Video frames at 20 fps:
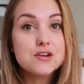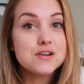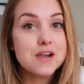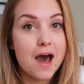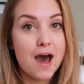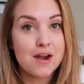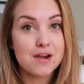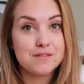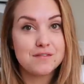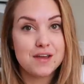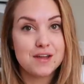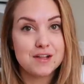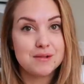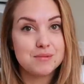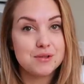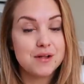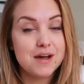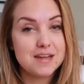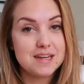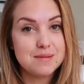are not
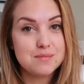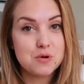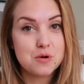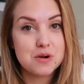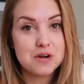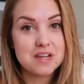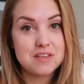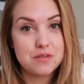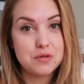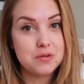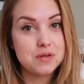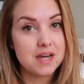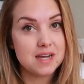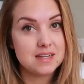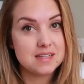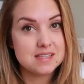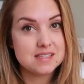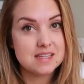available anymore in the United